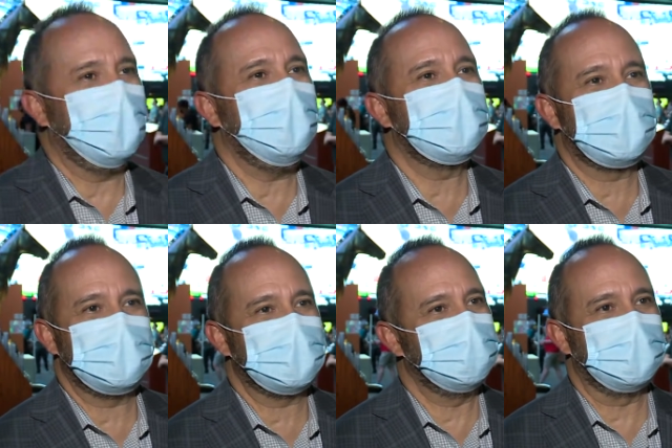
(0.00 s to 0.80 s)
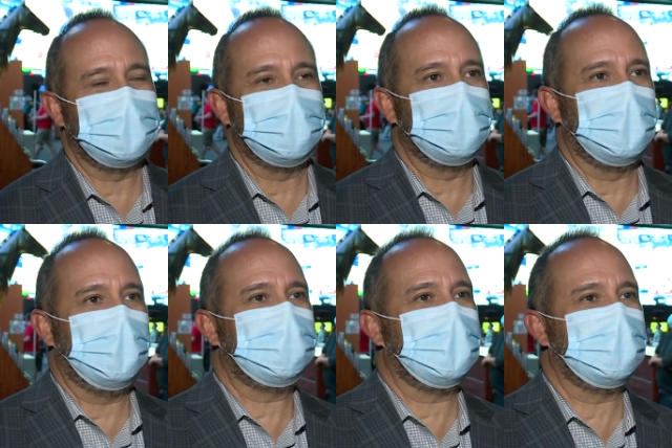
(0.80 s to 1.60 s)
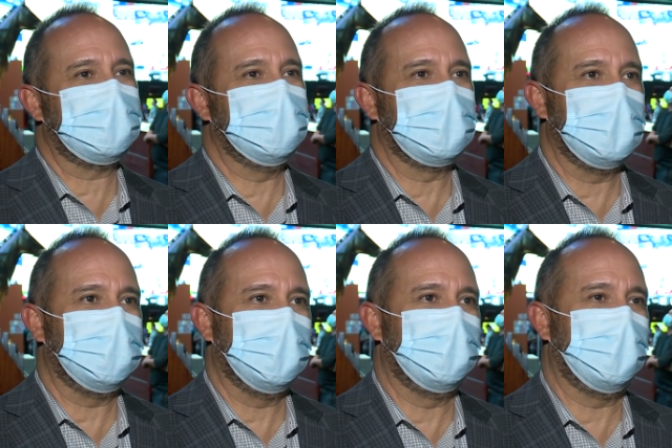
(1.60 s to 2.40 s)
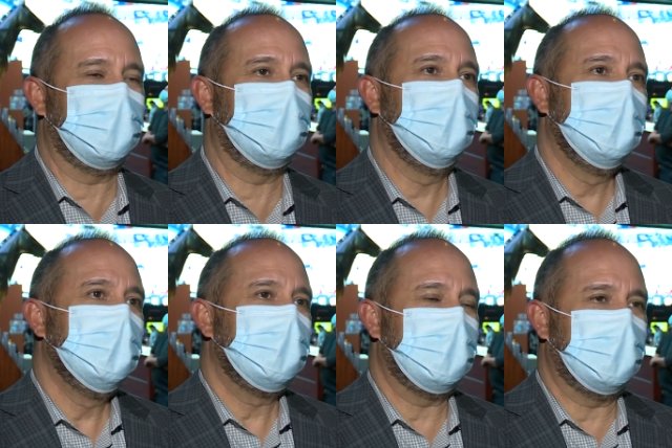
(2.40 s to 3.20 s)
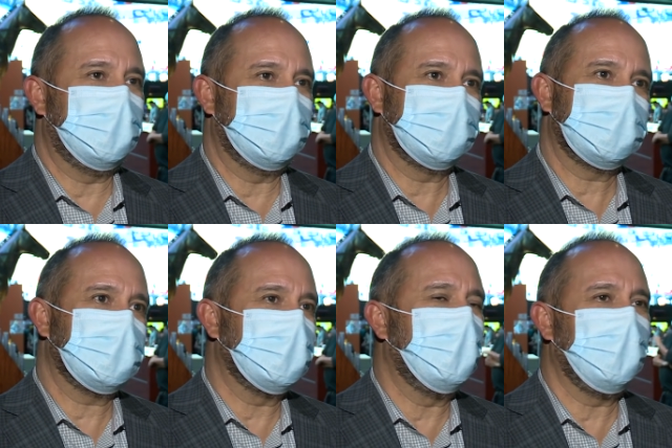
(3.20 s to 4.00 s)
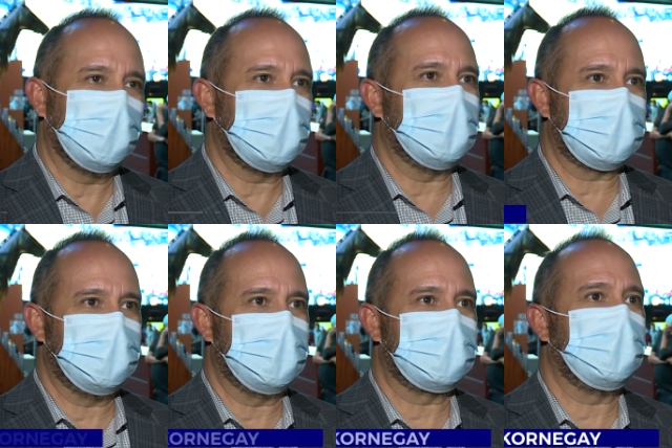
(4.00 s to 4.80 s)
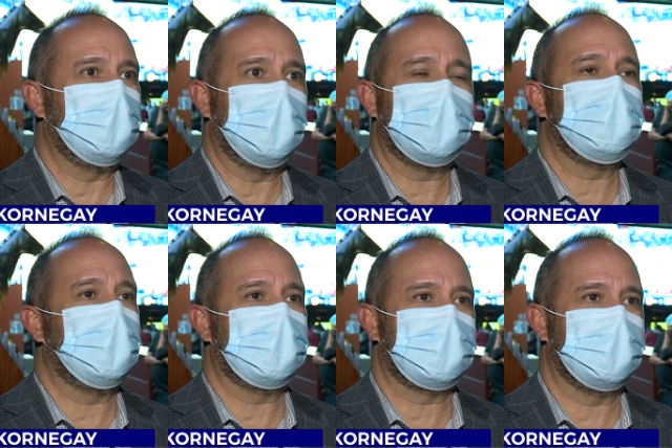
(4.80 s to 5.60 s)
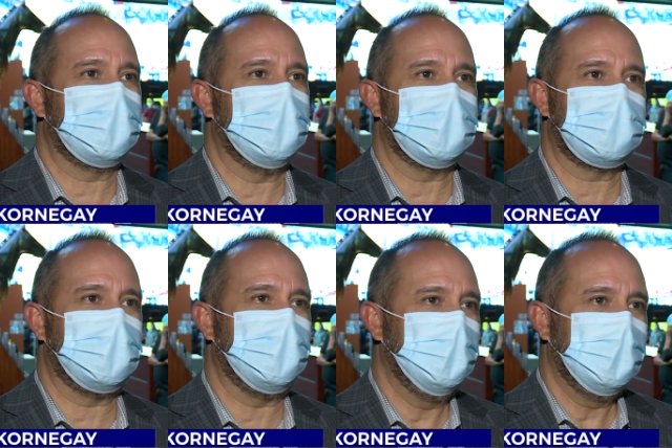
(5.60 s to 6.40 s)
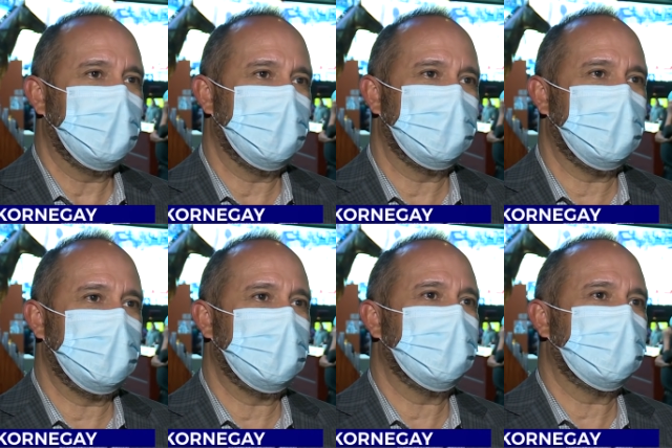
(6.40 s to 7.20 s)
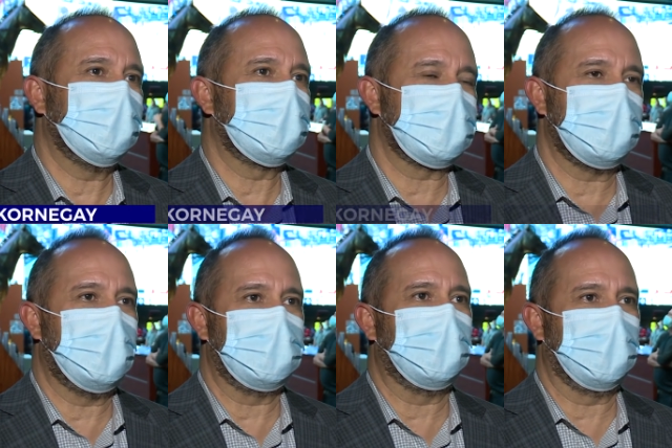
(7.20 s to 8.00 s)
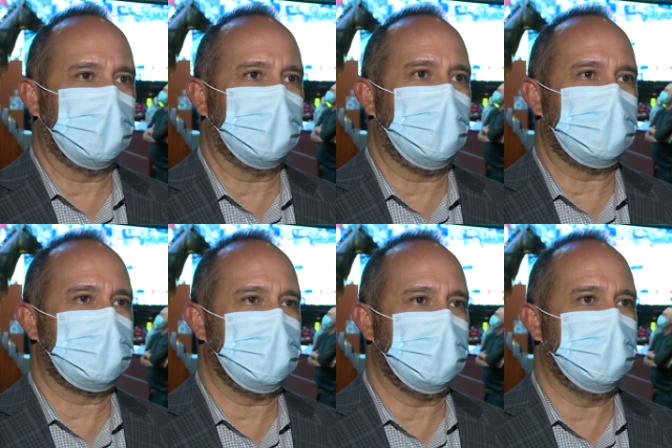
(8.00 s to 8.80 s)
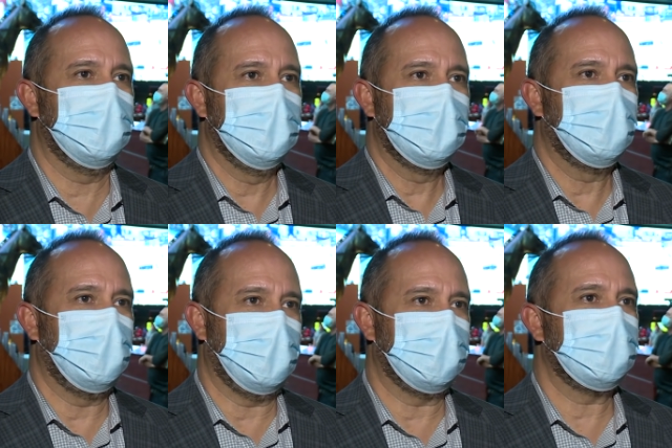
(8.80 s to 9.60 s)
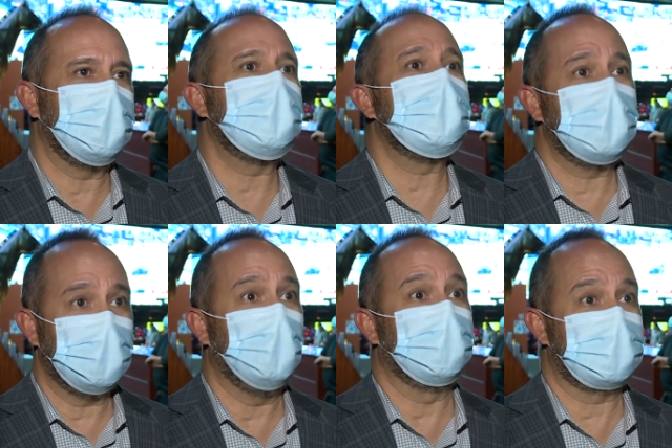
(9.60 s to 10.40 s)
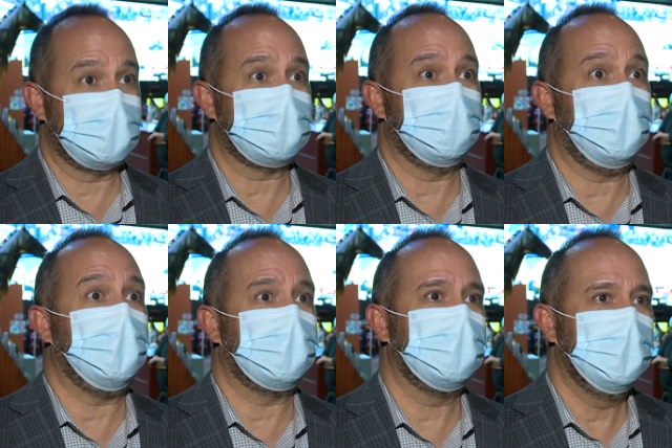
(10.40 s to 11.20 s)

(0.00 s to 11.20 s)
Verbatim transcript: Energy is unbelievable. I've talked to a couple of our uh, loyal customers from other parts of the country, and they were just heartbroken last year when we didn't host this event.